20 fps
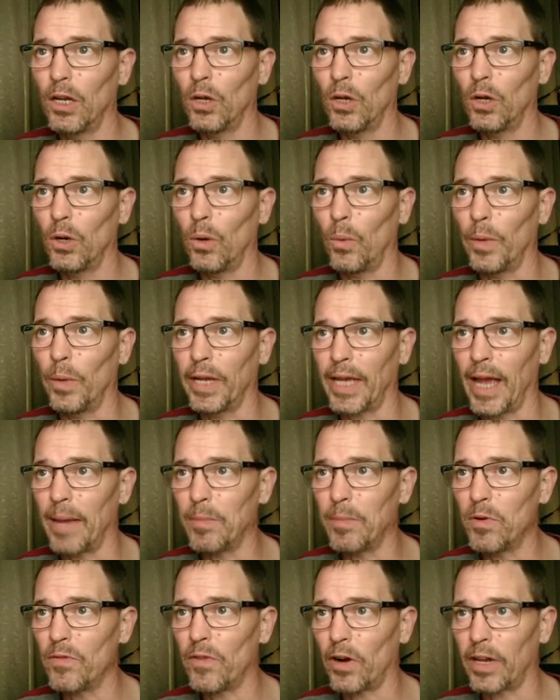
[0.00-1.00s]
We can't
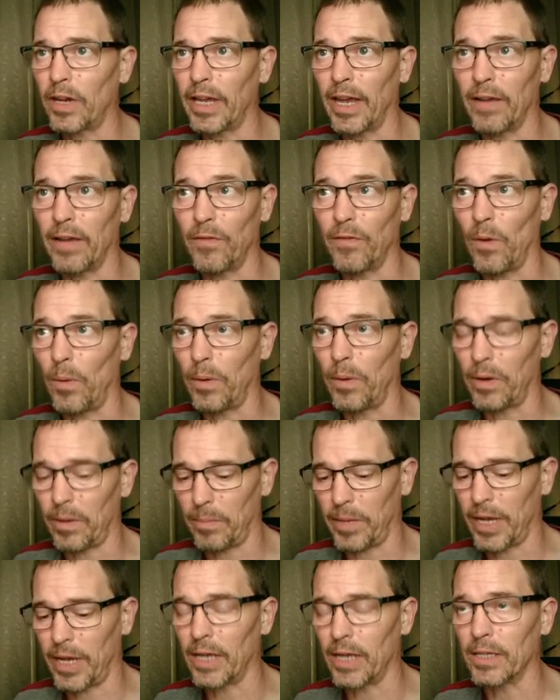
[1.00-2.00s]
move our king forward
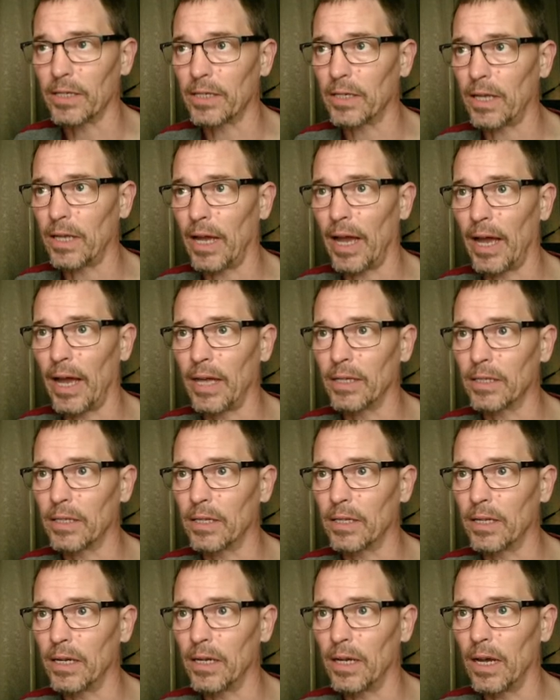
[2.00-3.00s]
because, as
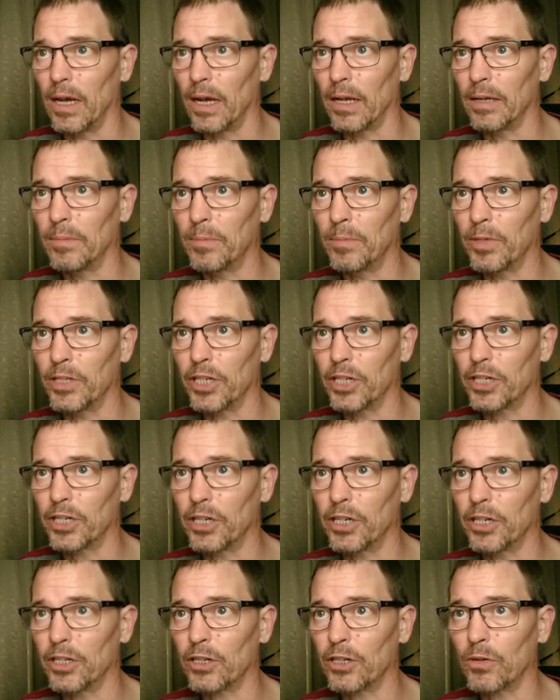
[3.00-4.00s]
the uh, position
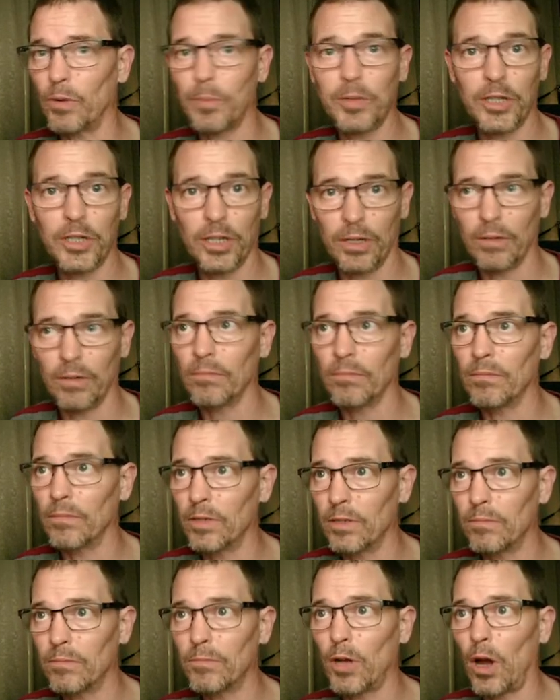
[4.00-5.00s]
description
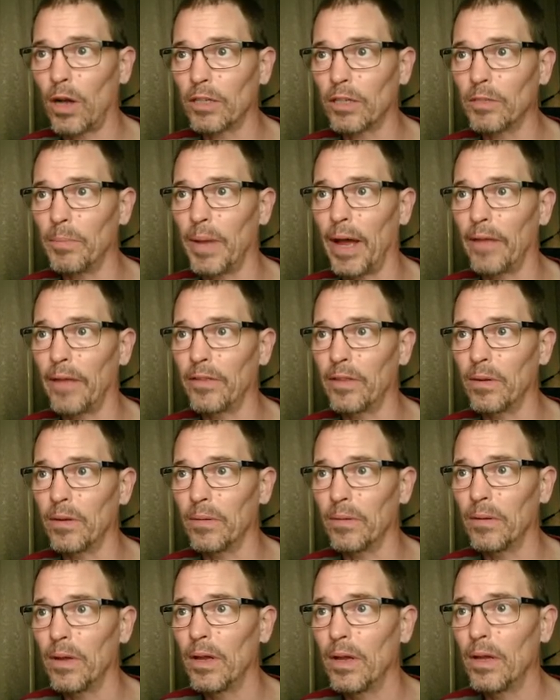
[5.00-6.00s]
talked about,
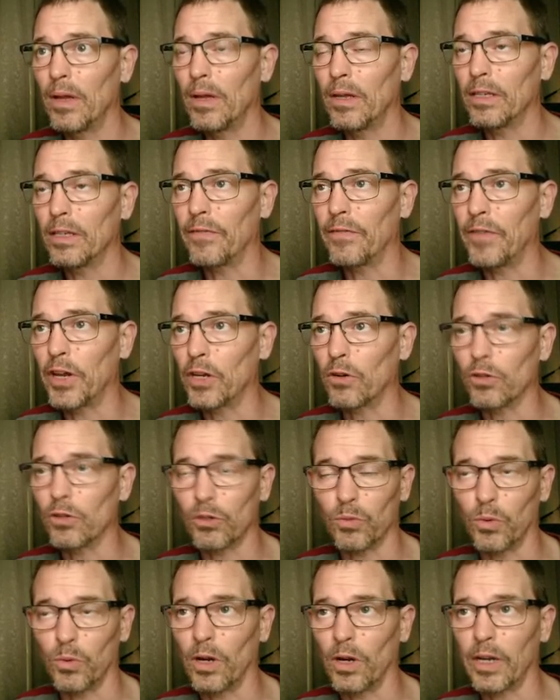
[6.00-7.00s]
the defender's
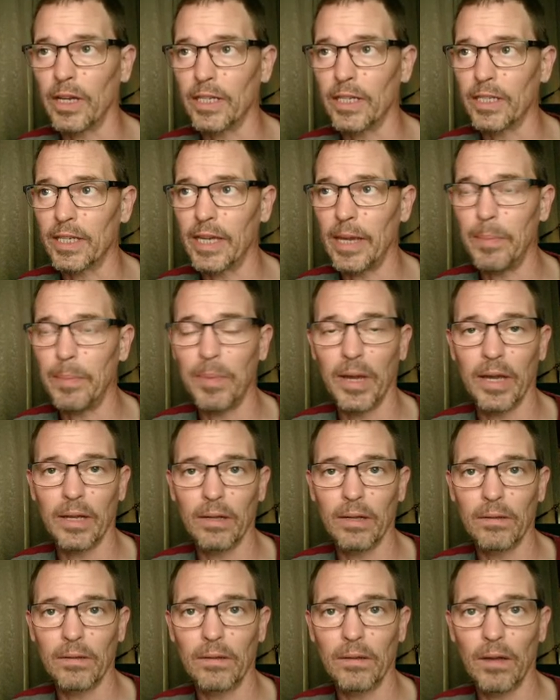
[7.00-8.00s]
rook is
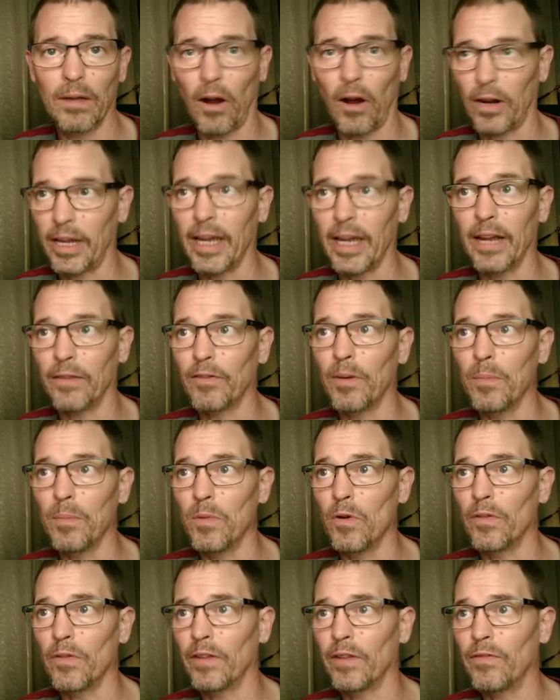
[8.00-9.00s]
keeping our king from
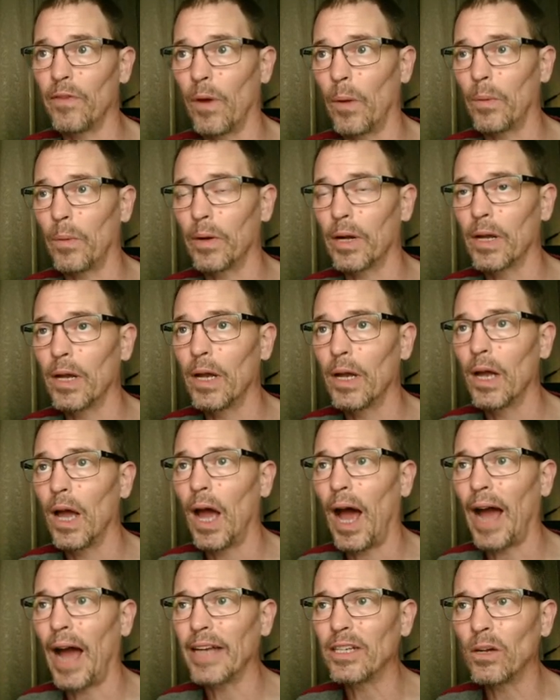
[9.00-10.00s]
moving forward.
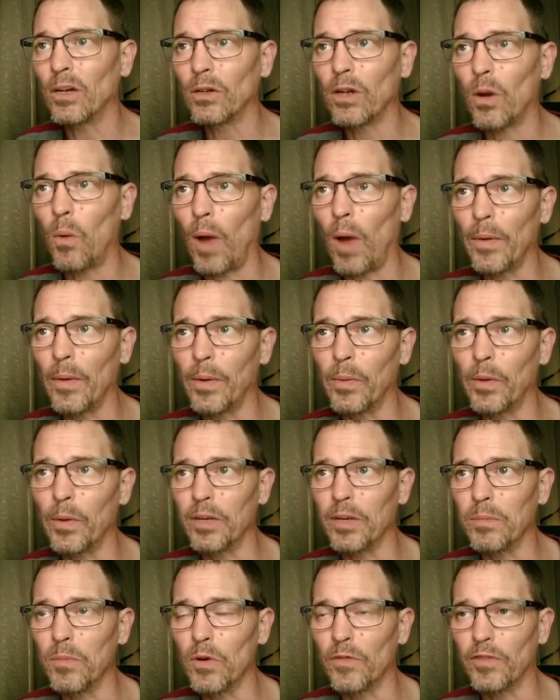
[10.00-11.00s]
I don't know why we
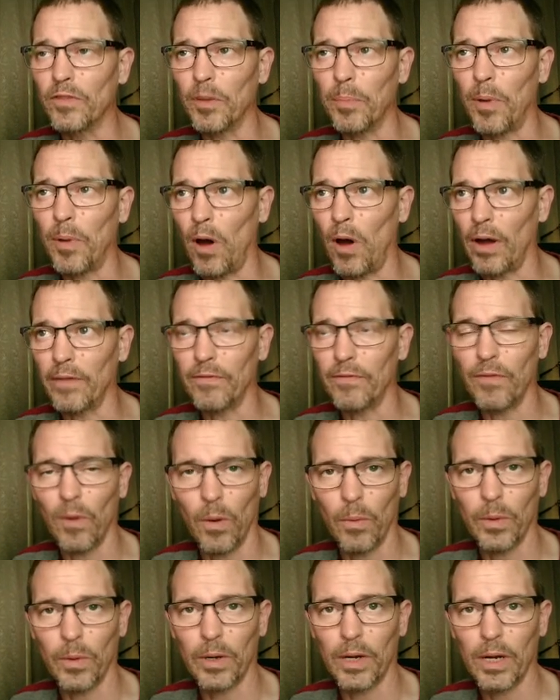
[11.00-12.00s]
wouldn't move the pawn
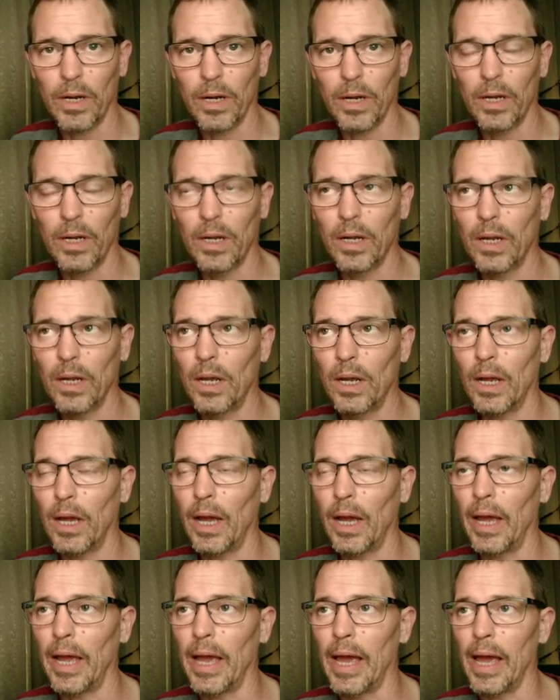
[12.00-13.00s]
forward
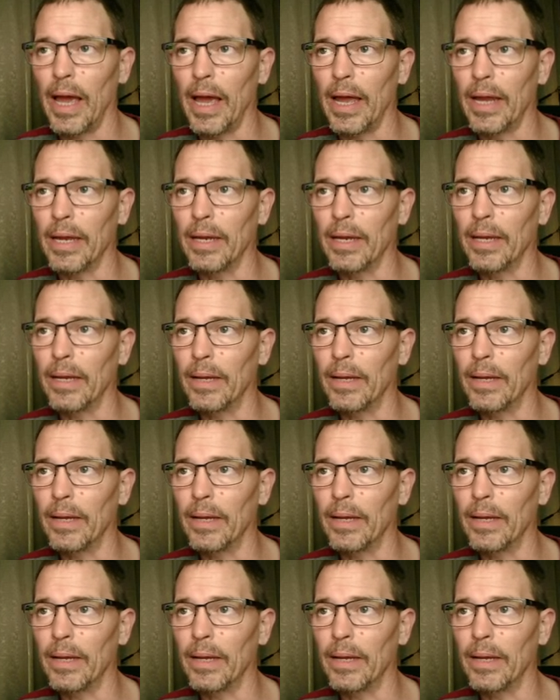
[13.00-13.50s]
and